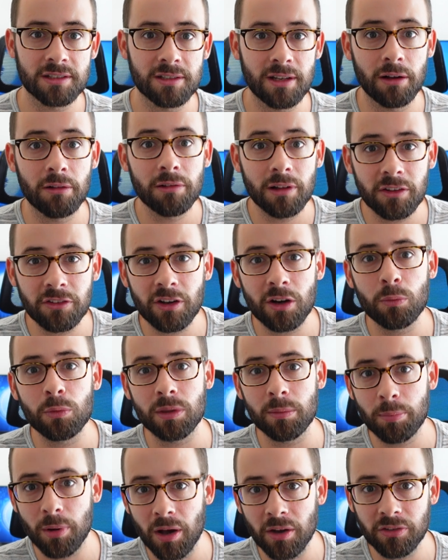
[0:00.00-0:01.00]
Now, let's start with
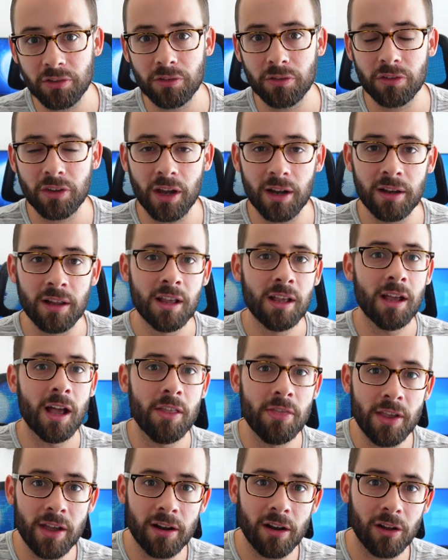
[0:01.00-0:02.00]
the positive side,
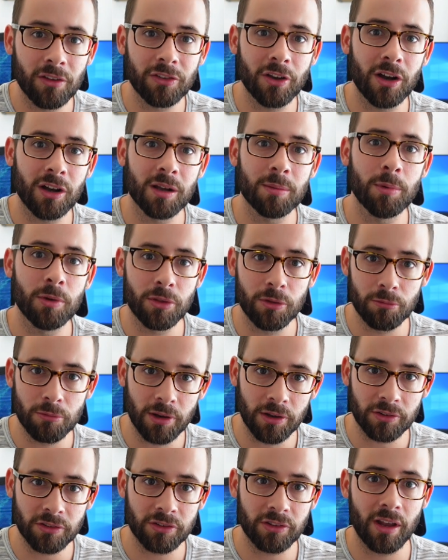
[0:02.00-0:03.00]
and then I'll talk about the
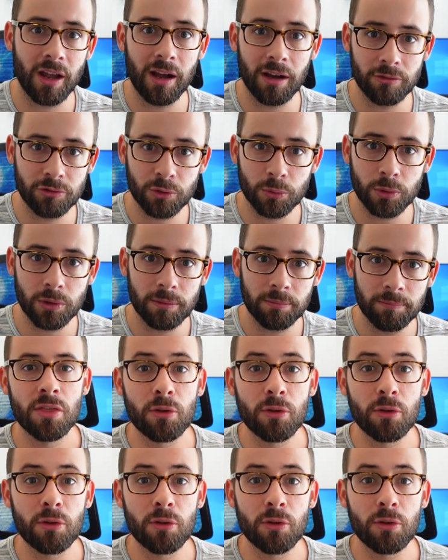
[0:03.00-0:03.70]
risks afterward.